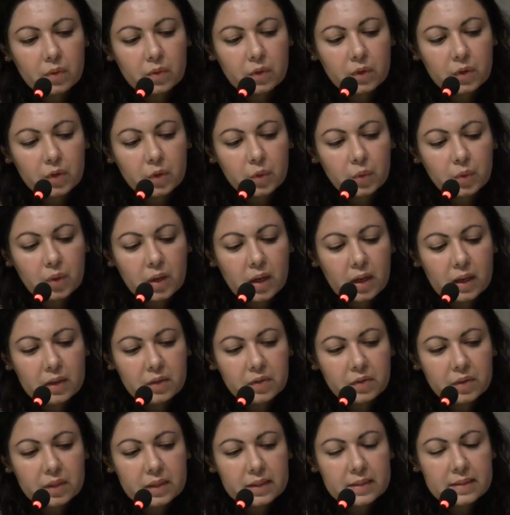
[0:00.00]
You
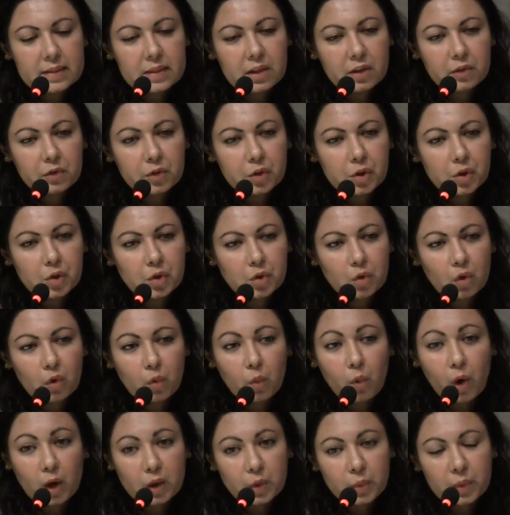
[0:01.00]
can't really say for sure
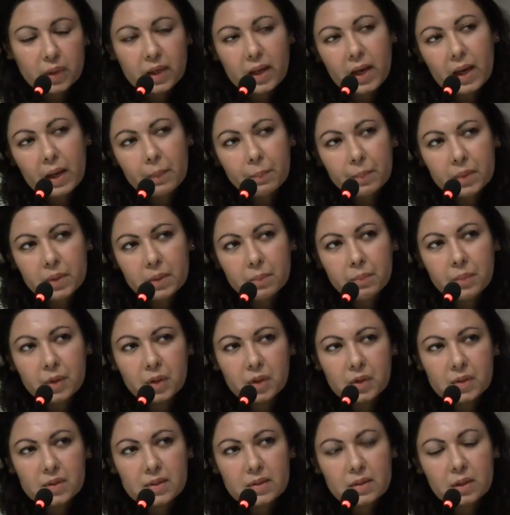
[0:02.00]
what will happen
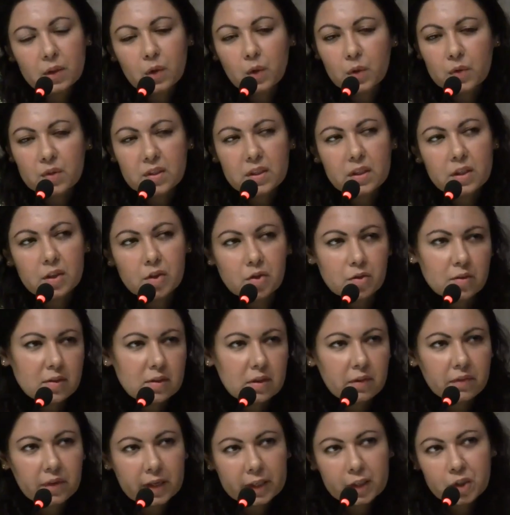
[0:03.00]
because negotiations
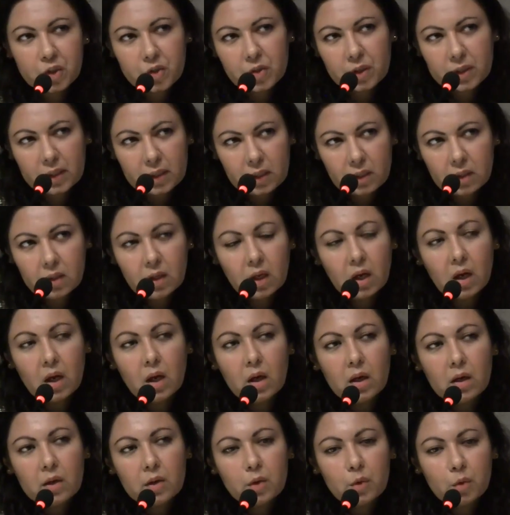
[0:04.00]
are very tricky.
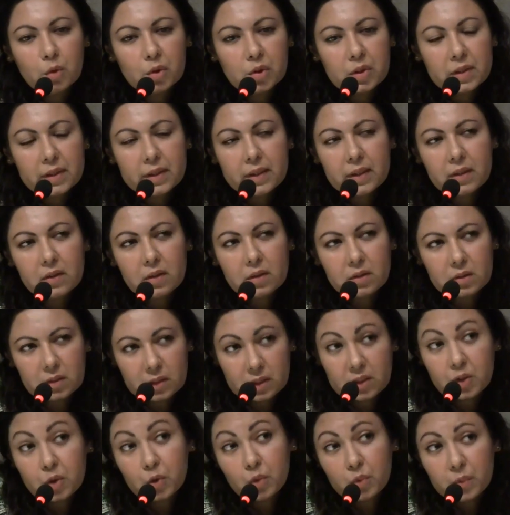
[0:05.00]
Usually, the,
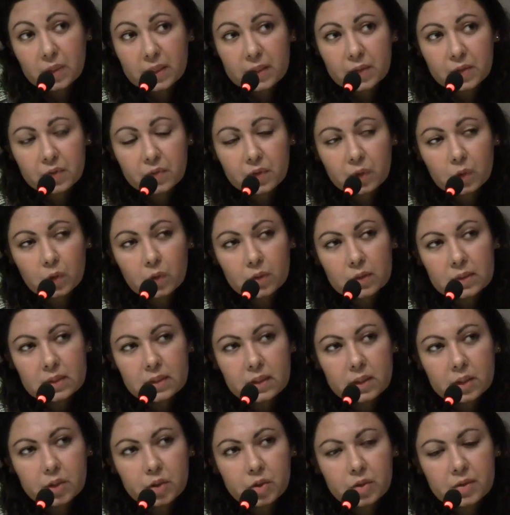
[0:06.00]
the two weeks of
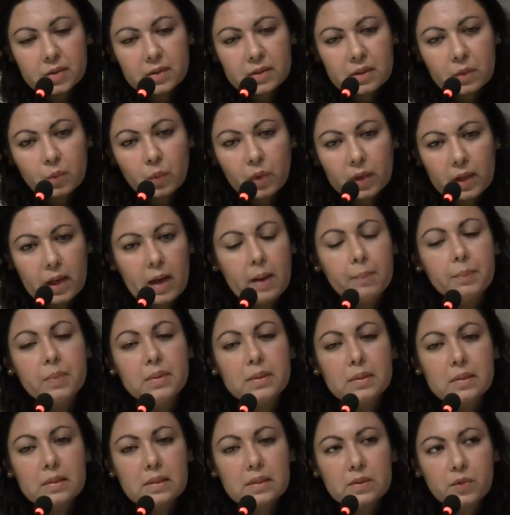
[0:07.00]
negotiations, and what
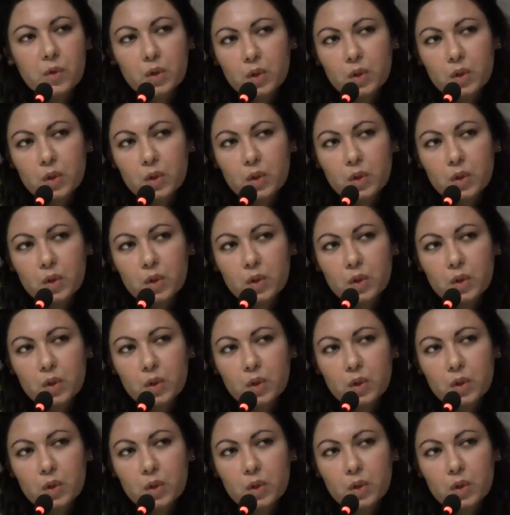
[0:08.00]
happens is